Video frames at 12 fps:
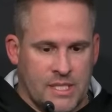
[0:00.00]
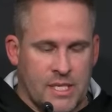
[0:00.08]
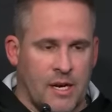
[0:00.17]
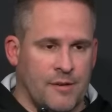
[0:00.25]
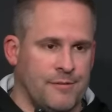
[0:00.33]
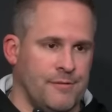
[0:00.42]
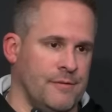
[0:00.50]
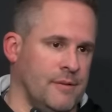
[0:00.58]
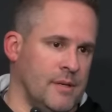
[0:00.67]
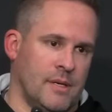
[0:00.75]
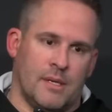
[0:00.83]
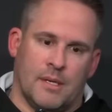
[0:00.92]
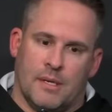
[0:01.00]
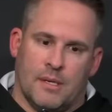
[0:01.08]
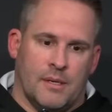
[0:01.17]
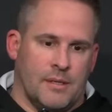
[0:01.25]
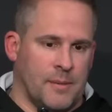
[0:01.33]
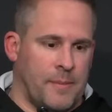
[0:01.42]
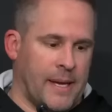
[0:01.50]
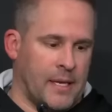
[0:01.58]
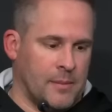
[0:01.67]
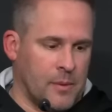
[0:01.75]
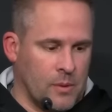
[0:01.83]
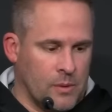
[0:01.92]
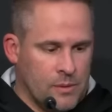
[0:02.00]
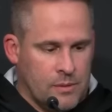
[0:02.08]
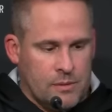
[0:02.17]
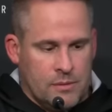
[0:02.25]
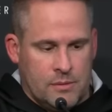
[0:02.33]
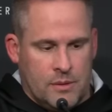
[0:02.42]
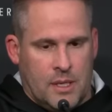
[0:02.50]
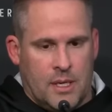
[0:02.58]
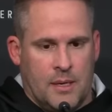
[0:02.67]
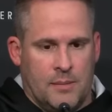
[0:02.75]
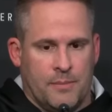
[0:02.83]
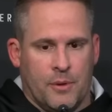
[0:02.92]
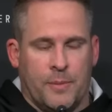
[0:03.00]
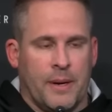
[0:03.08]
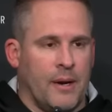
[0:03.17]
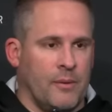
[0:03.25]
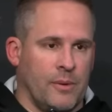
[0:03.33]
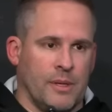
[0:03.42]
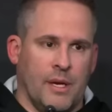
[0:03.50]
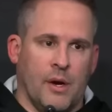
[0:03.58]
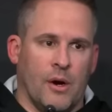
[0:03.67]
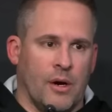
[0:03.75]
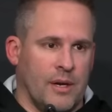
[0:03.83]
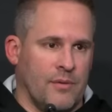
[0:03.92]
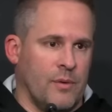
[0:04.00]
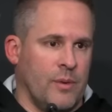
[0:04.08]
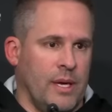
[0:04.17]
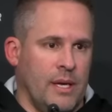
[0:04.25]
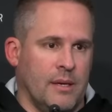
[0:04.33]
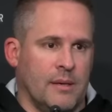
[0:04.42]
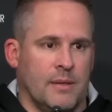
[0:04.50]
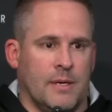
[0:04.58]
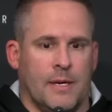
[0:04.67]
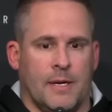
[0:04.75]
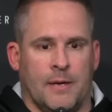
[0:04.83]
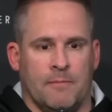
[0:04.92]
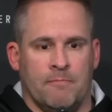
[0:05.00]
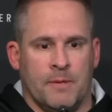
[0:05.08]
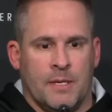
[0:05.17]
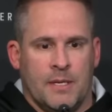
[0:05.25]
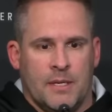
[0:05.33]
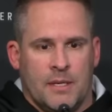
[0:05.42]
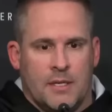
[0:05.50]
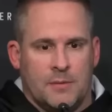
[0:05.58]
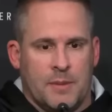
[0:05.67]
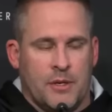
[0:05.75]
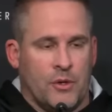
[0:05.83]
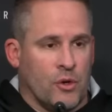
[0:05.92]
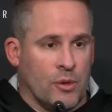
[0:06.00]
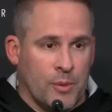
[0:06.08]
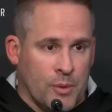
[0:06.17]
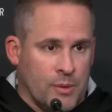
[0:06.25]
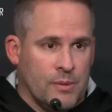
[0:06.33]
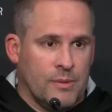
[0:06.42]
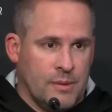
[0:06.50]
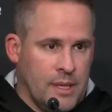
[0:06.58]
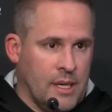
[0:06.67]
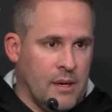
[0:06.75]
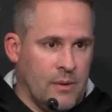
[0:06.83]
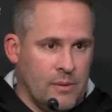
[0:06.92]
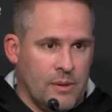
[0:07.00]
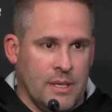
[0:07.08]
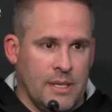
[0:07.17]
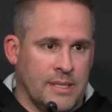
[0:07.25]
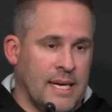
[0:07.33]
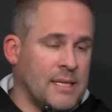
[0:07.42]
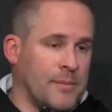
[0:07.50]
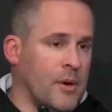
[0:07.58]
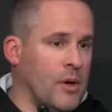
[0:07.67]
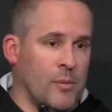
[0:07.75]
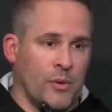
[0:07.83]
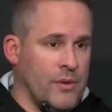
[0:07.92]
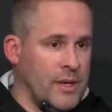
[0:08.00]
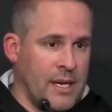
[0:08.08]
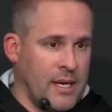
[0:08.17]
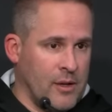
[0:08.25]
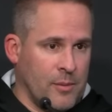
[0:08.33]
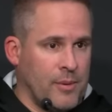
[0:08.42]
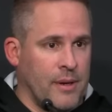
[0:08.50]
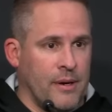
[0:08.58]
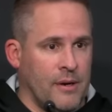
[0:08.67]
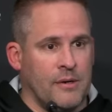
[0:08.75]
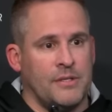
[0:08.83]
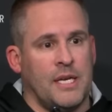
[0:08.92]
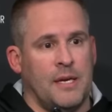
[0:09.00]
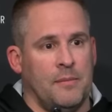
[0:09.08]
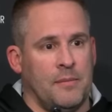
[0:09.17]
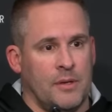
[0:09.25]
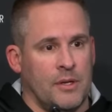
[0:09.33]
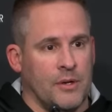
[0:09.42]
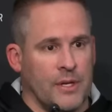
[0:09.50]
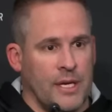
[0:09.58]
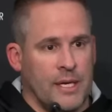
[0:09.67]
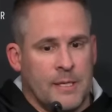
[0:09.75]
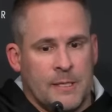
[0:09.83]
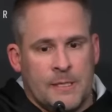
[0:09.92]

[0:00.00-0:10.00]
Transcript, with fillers: Tough, dependable, prepared really hard every week. He's been durable. He's had the ball more than any other player on our team, clearly.